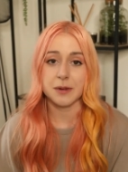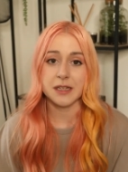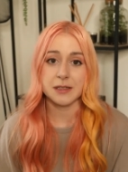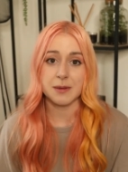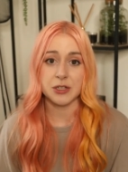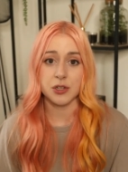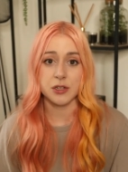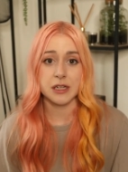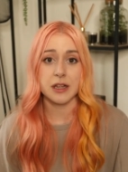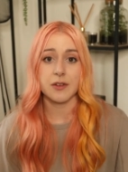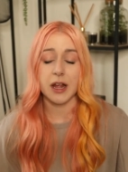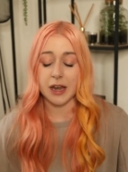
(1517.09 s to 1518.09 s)
please make sure to
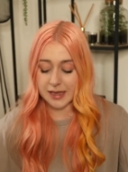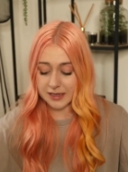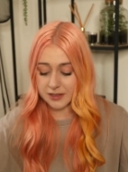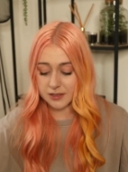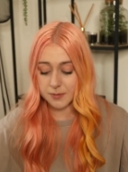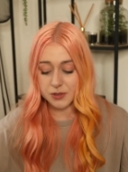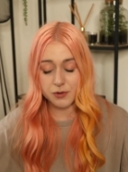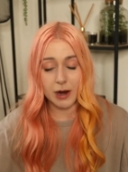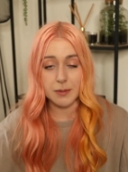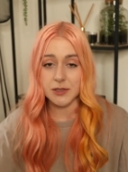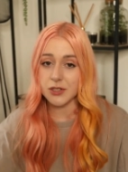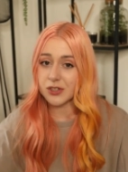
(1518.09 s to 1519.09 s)
leave it a like and
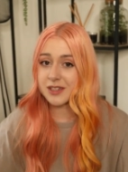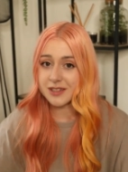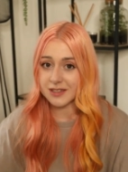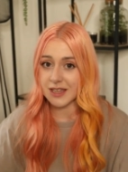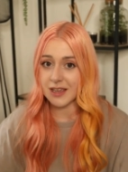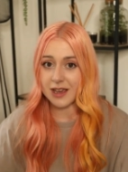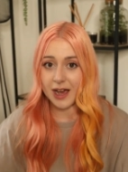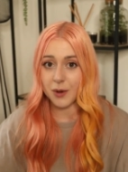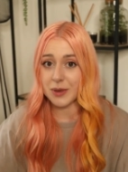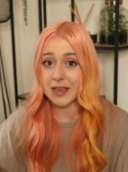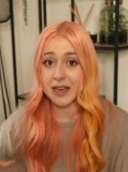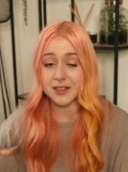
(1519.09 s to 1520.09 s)
subscribe so you can see how
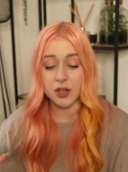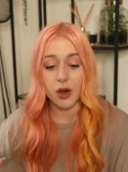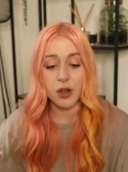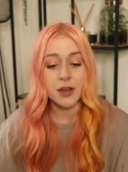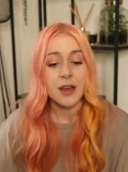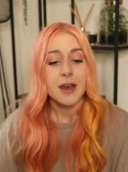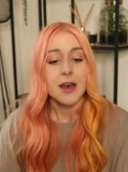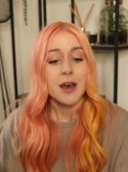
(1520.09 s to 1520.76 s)
he gets on.